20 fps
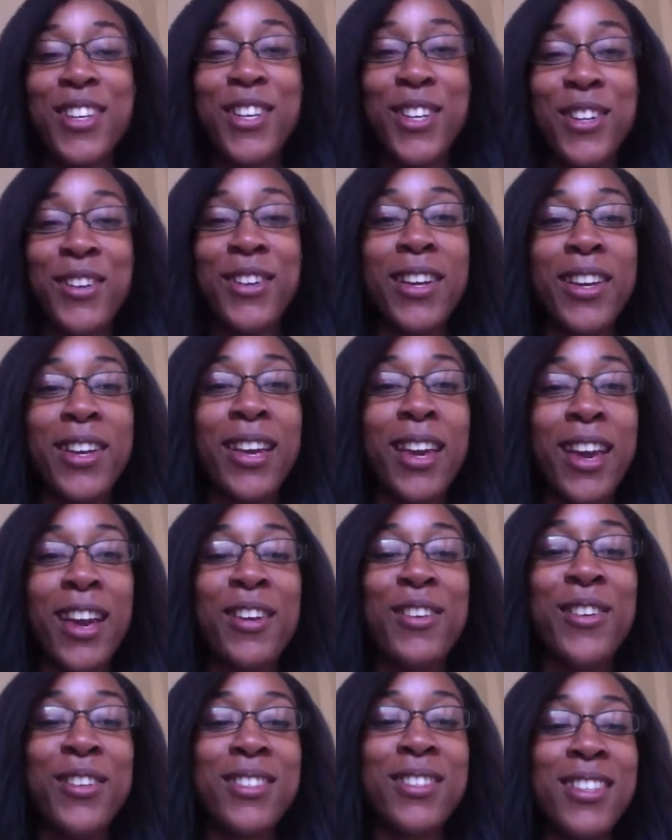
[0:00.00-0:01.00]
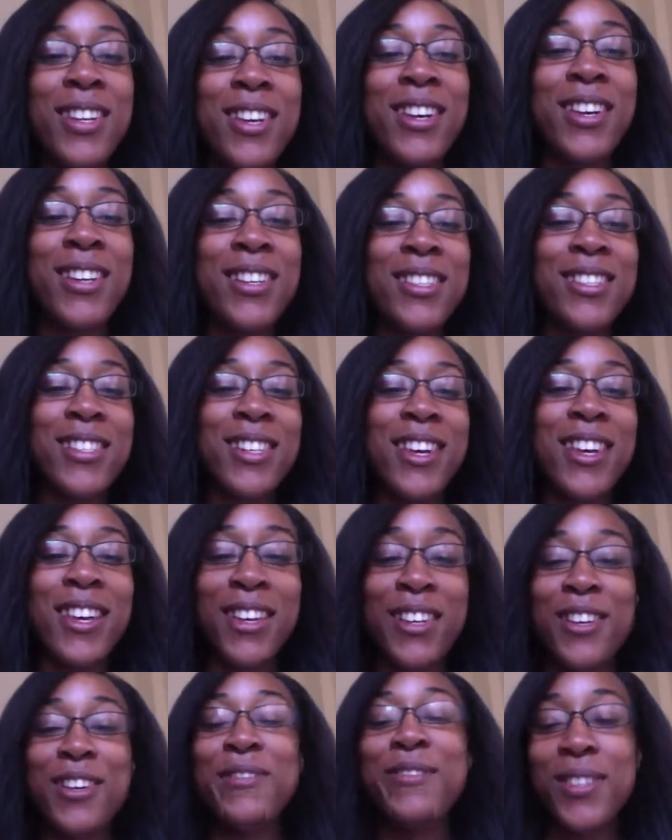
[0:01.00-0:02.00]
I cannot say
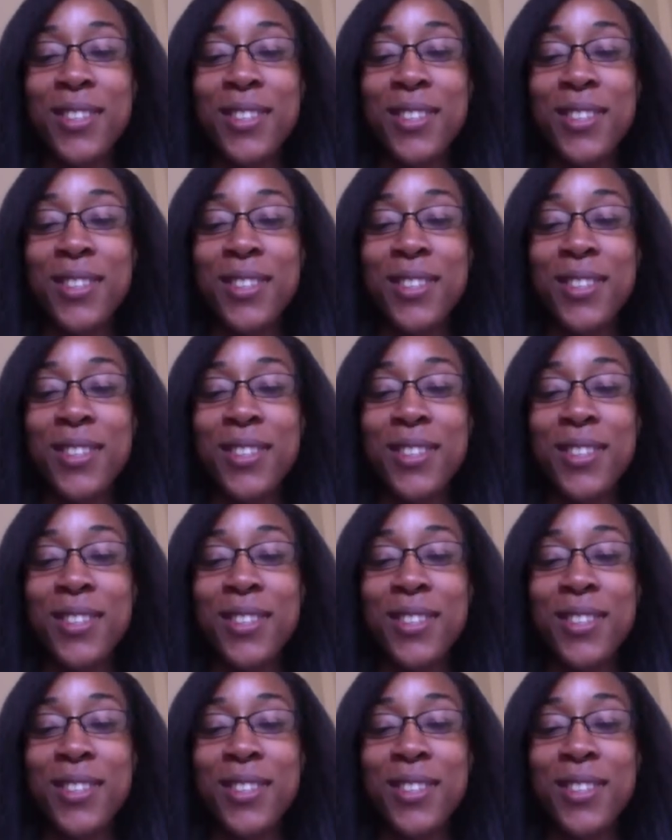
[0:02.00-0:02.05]
enough